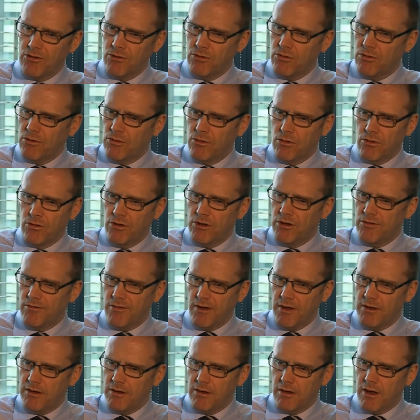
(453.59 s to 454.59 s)
or the
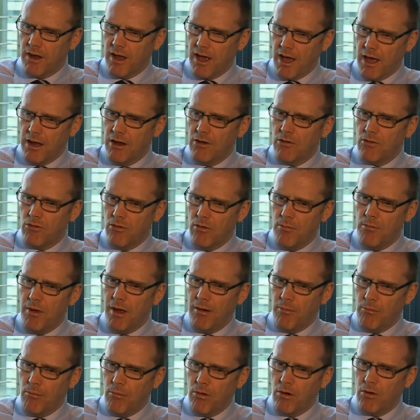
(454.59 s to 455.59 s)
defendant cannot
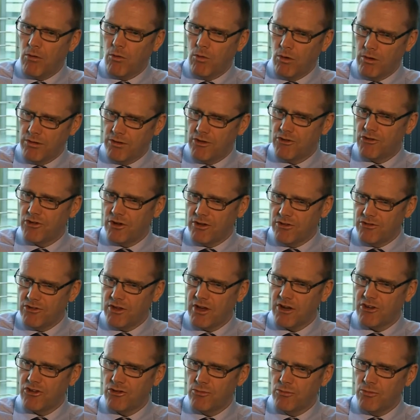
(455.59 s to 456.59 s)
remember what the
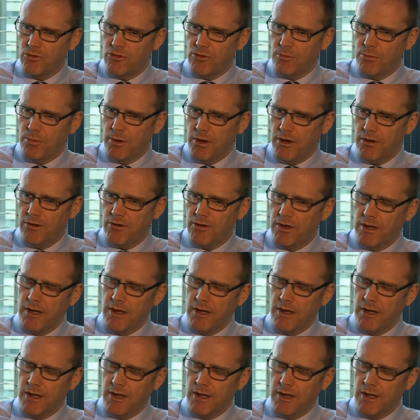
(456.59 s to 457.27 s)
transaction was about?